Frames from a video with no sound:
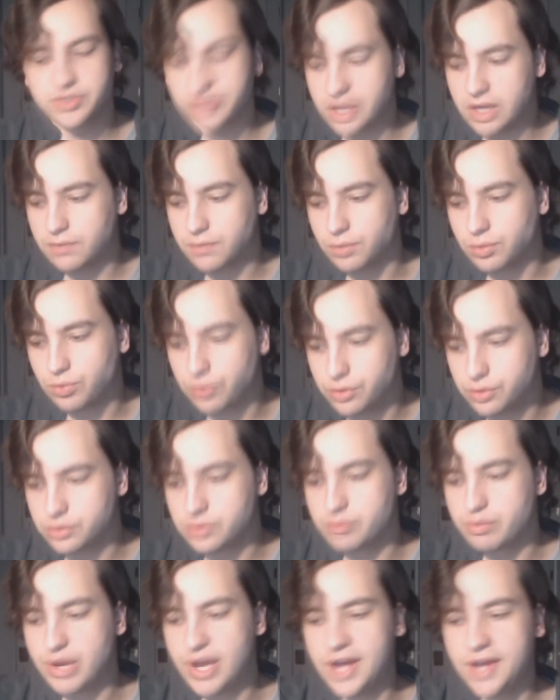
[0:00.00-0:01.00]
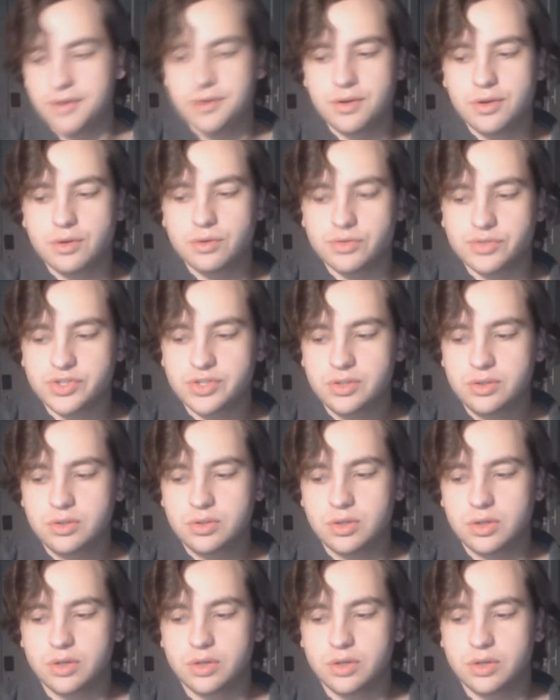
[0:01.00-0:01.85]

I just have a really bad nose.